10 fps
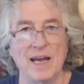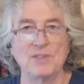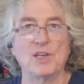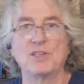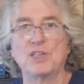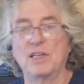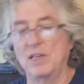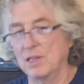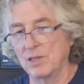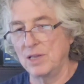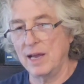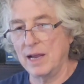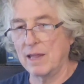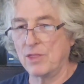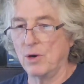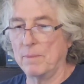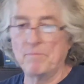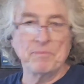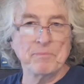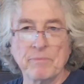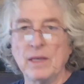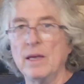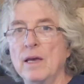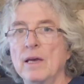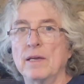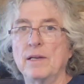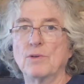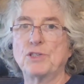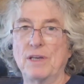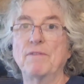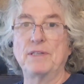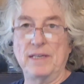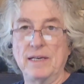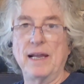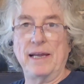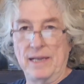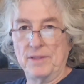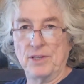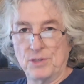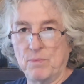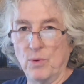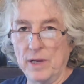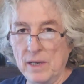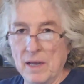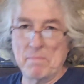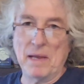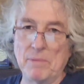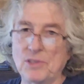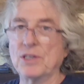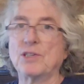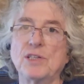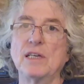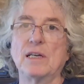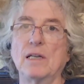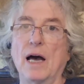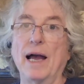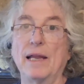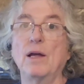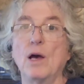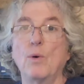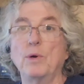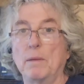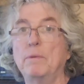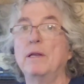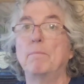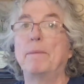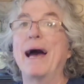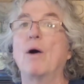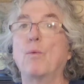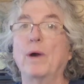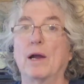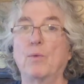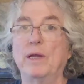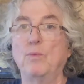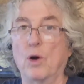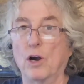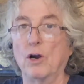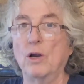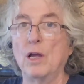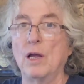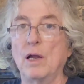As I said the other day, I thought, 17-8 at this point, maybe 16-9 would have been about where we were